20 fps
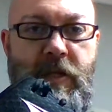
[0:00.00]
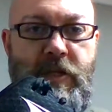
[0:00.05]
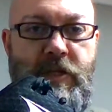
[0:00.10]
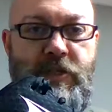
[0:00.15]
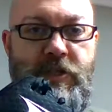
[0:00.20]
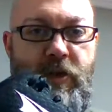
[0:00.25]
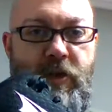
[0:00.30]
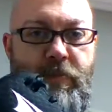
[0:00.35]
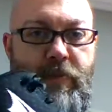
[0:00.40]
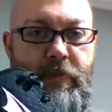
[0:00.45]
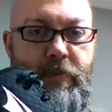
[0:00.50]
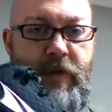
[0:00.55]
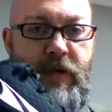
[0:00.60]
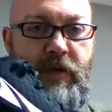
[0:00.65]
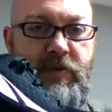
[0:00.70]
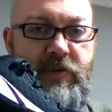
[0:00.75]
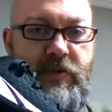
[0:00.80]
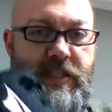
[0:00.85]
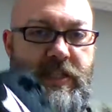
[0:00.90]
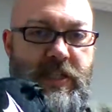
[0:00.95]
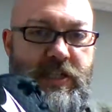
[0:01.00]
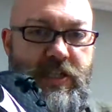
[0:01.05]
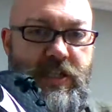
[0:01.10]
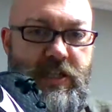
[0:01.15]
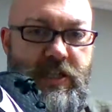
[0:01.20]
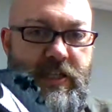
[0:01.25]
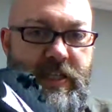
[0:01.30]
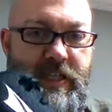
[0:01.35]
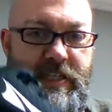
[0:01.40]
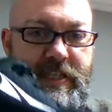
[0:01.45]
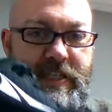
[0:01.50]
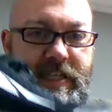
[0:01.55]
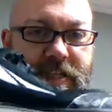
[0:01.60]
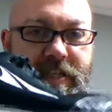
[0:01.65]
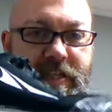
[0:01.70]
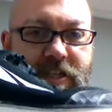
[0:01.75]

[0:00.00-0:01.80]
So it promotes this this